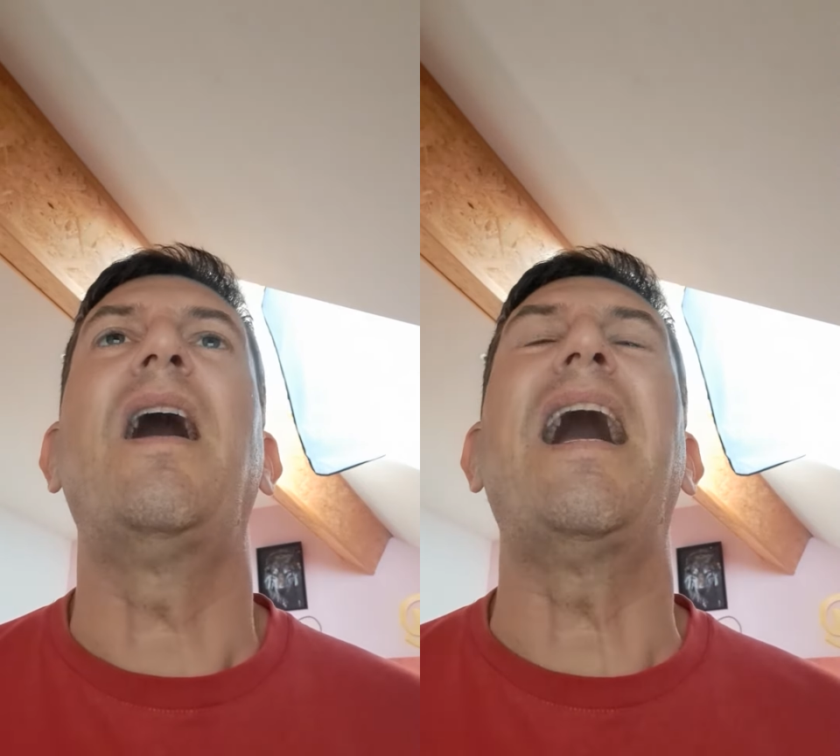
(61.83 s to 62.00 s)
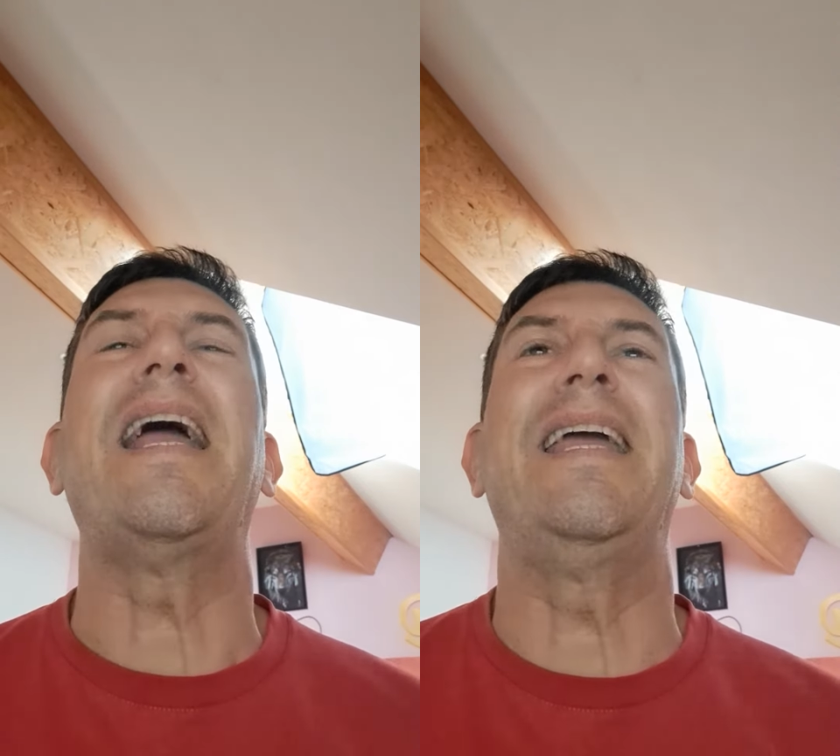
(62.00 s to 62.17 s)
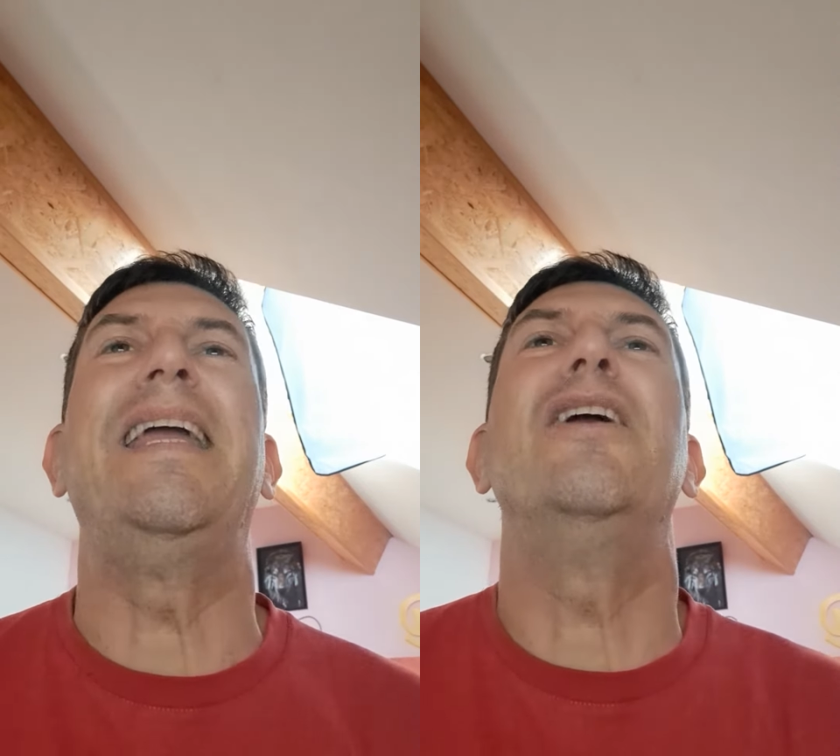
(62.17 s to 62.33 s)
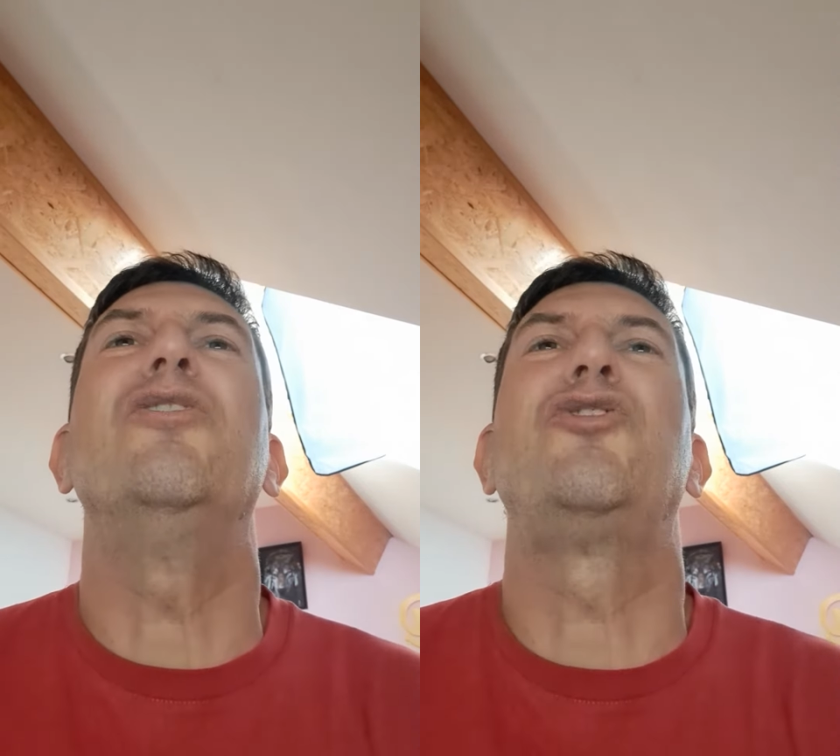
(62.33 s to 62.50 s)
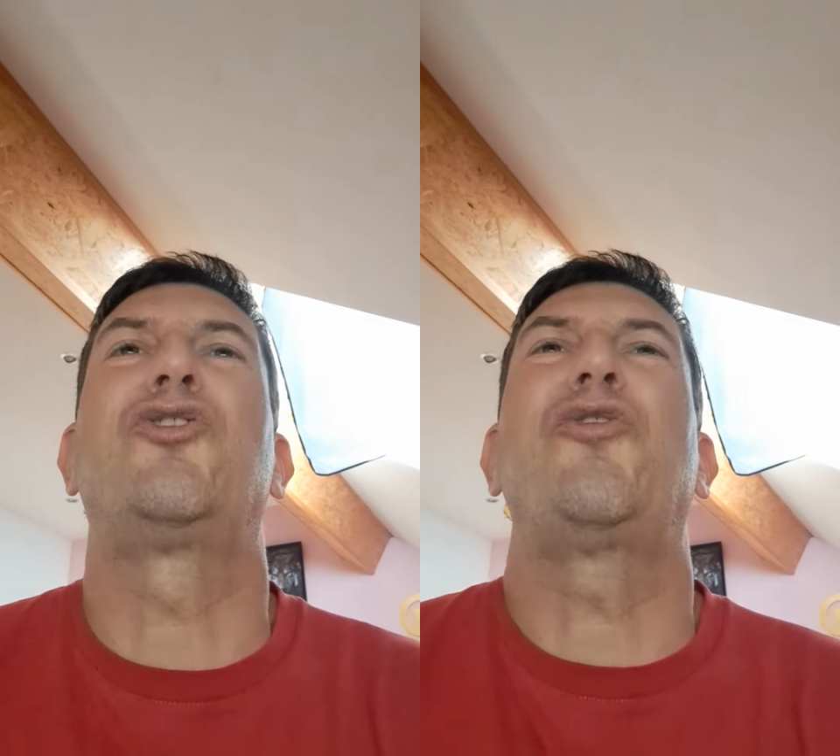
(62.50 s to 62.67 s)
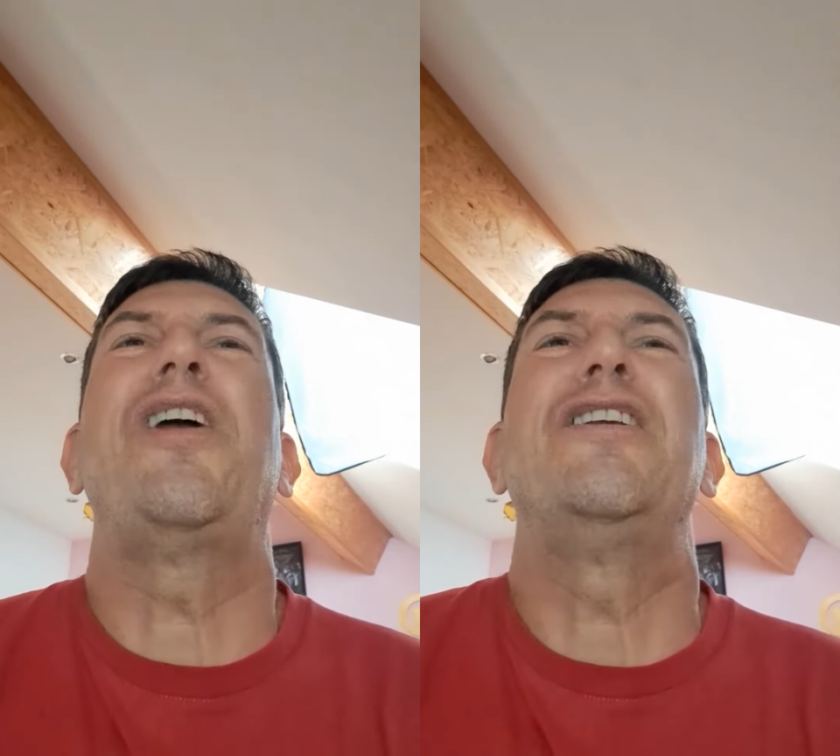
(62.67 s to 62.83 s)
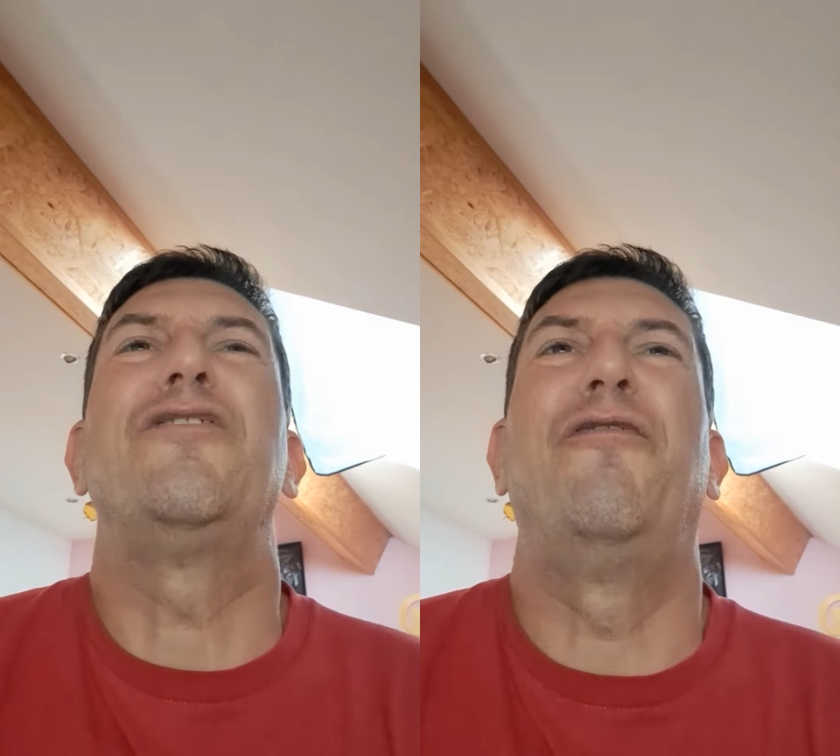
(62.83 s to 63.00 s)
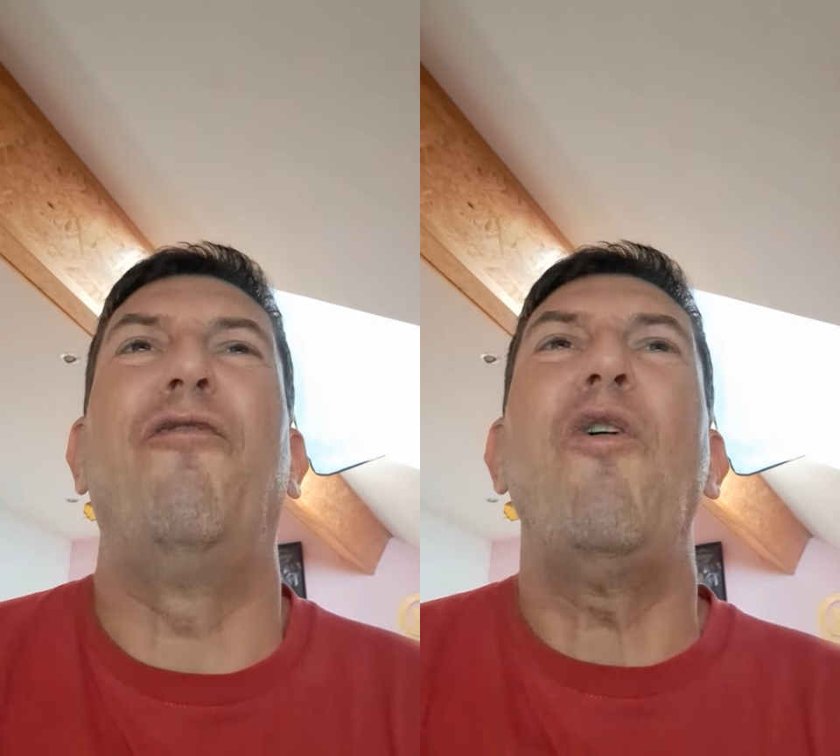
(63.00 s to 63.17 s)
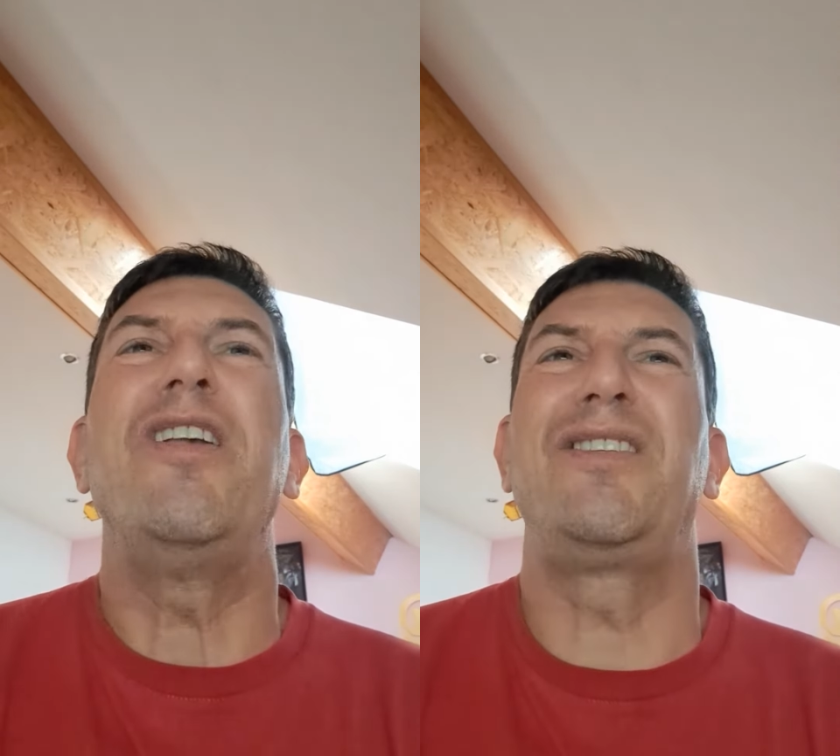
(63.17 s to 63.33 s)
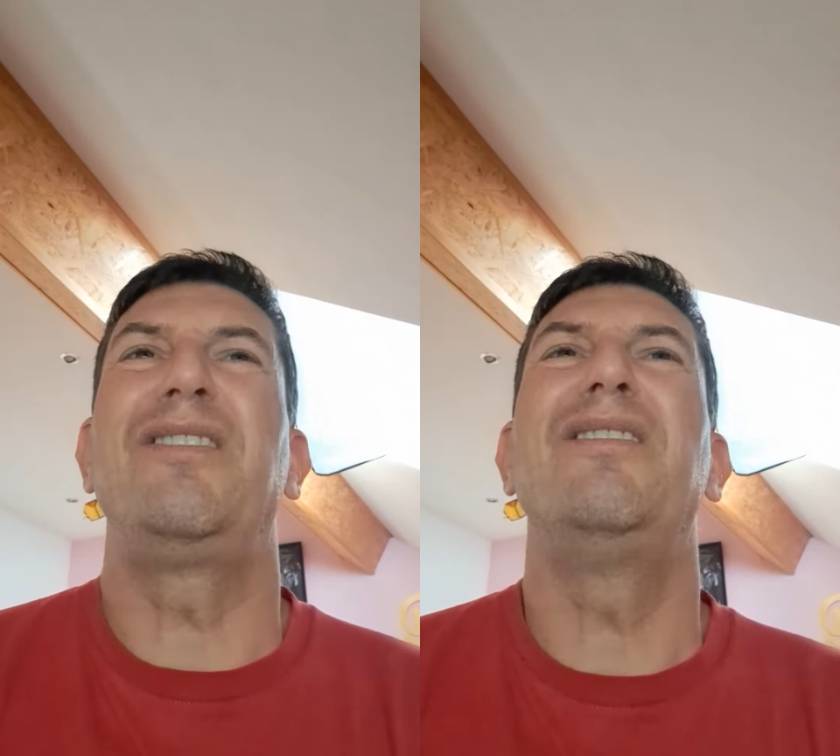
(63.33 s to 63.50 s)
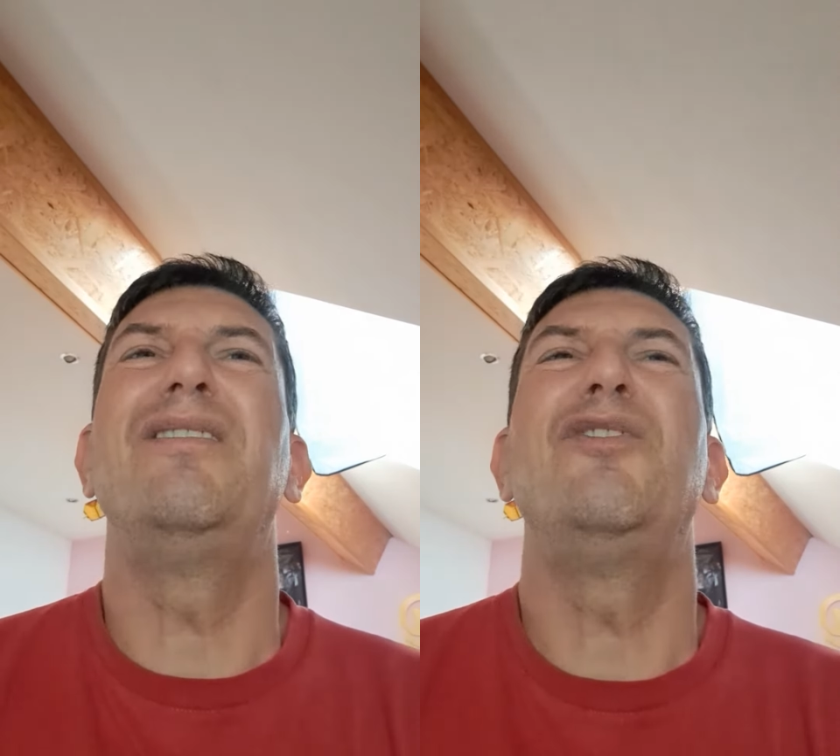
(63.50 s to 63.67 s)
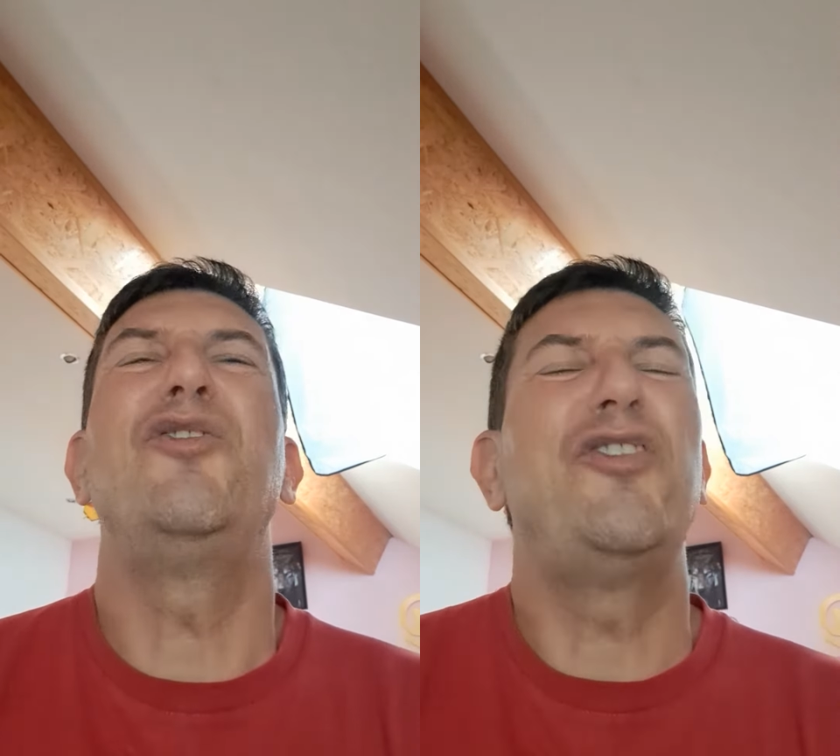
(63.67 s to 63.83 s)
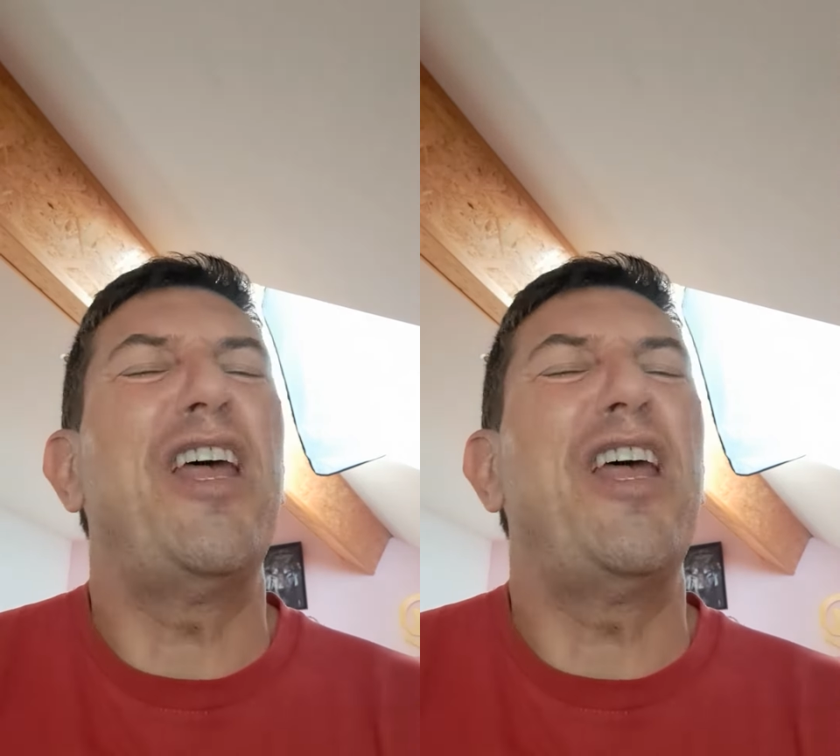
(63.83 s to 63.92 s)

I hear strange voices